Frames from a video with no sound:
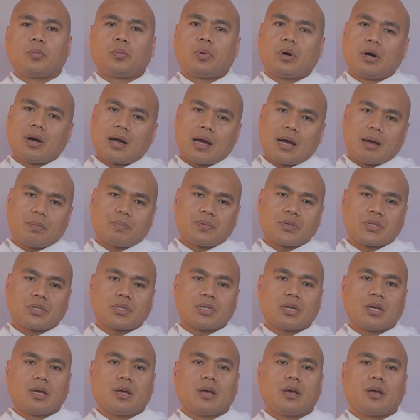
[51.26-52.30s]

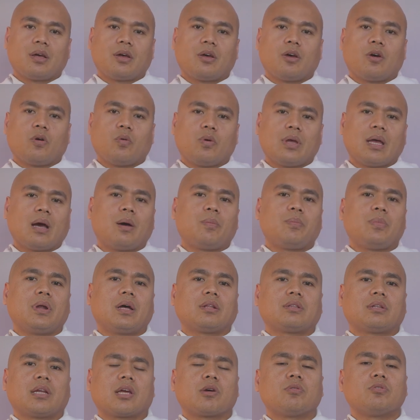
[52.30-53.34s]
Perhaps we have
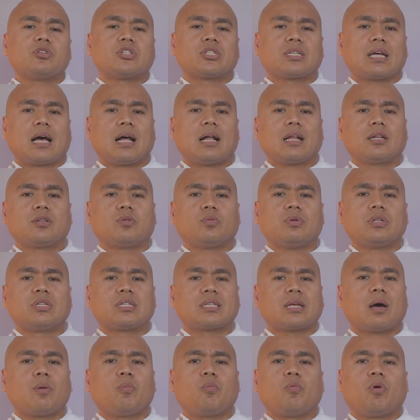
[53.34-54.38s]
not reconciled with
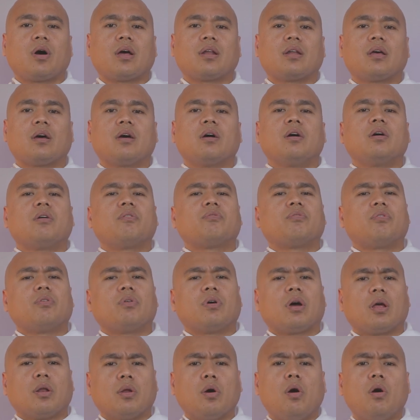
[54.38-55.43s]
someone
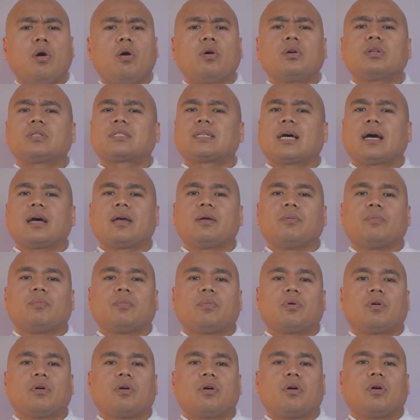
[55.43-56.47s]
for a long
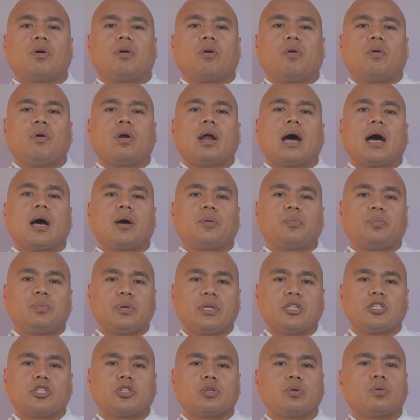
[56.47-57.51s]
time or have
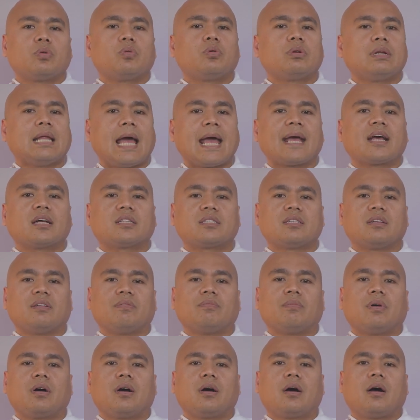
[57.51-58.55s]
been too
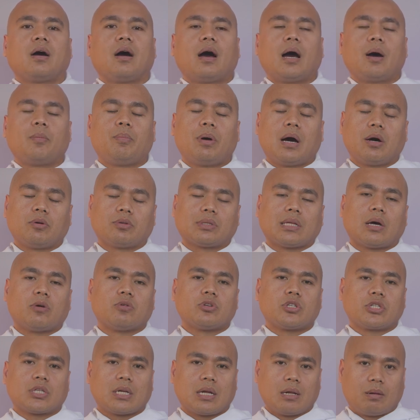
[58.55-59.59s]
negative about
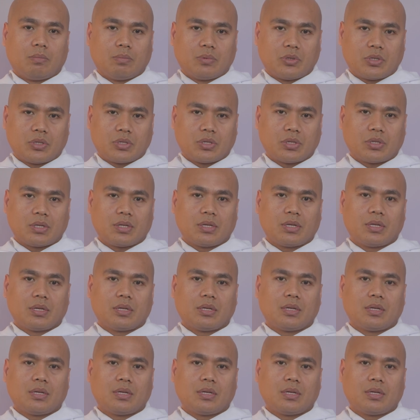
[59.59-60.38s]
ourselves.